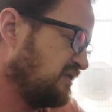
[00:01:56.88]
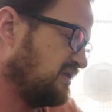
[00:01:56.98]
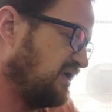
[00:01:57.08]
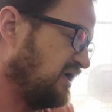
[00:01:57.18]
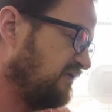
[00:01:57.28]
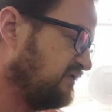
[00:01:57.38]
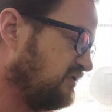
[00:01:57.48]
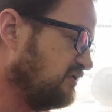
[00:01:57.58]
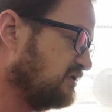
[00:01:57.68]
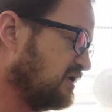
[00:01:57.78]
that I have to
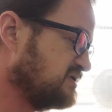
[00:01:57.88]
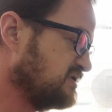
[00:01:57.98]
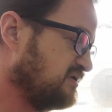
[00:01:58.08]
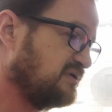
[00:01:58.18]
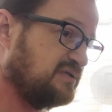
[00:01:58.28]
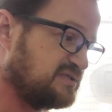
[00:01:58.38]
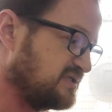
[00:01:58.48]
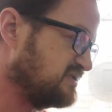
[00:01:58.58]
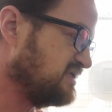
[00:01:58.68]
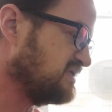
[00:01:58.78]
do it considering this
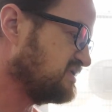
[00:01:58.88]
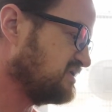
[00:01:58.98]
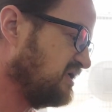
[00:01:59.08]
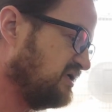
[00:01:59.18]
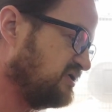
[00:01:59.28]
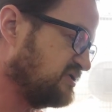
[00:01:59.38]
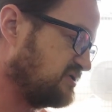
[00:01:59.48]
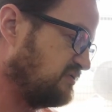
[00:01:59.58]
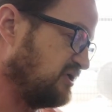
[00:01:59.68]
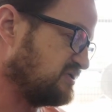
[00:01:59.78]
exists and it
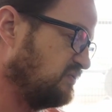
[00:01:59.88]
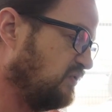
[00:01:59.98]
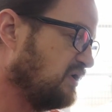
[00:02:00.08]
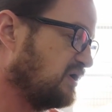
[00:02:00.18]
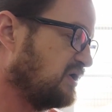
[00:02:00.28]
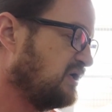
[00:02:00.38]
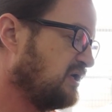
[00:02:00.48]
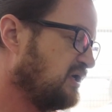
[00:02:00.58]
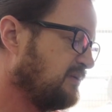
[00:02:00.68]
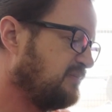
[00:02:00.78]
just doesn't work.
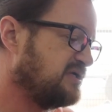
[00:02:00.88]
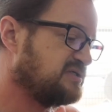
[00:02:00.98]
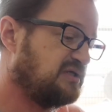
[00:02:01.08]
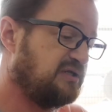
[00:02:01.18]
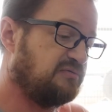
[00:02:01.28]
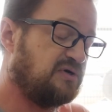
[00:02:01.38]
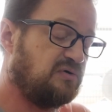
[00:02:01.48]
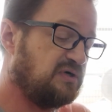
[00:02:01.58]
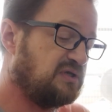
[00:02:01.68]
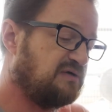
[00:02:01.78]
Basically, the
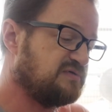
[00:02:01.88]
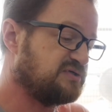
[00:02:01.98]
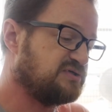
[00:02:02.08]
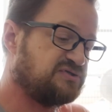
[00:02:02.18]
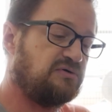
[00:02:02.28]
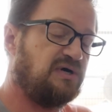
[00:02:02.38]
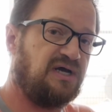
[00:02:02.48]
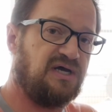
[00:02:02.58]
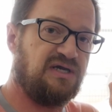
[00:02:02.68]
recording levels are so high